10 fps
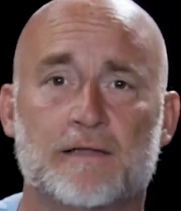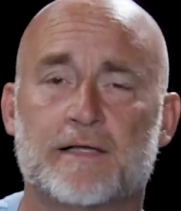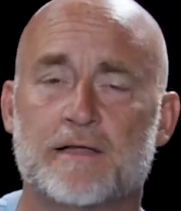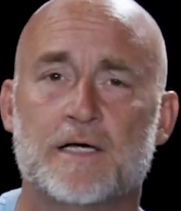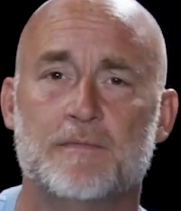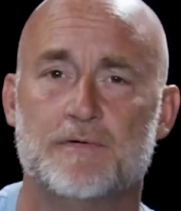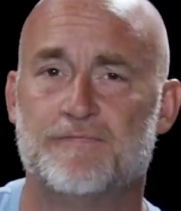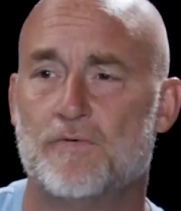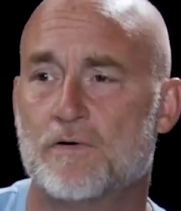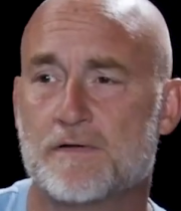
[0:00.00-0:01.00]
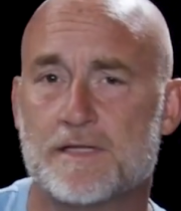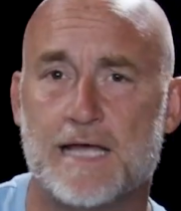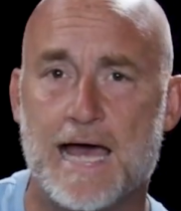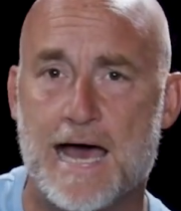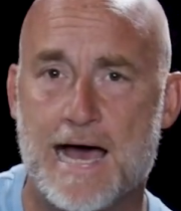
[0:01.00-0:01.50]
Like before
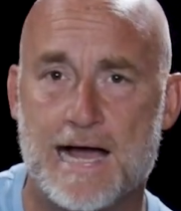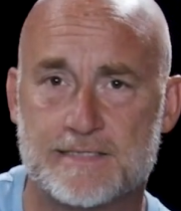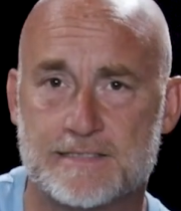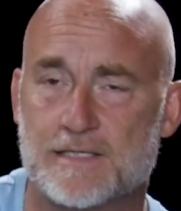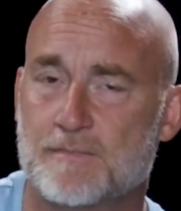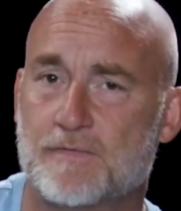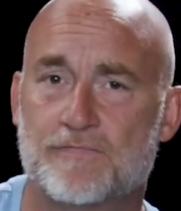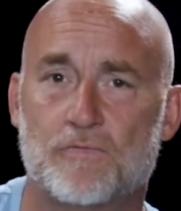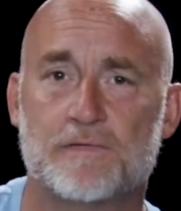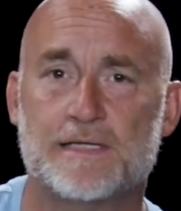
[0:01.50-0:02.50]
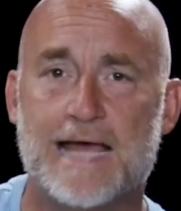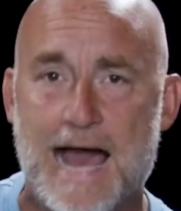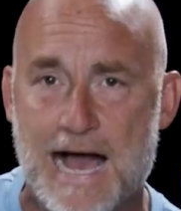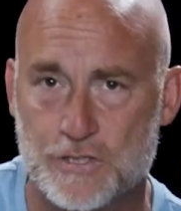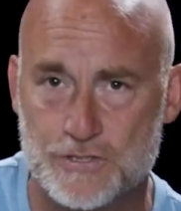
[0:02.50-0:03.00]
the act, before the
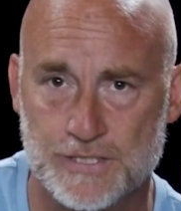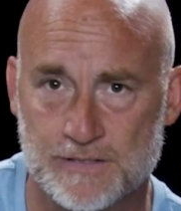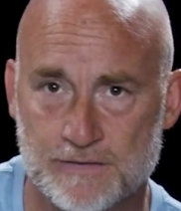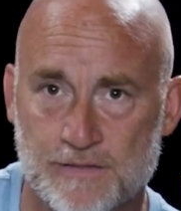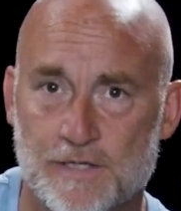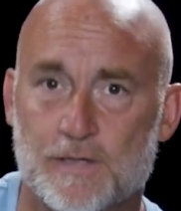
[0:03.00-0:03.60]
action,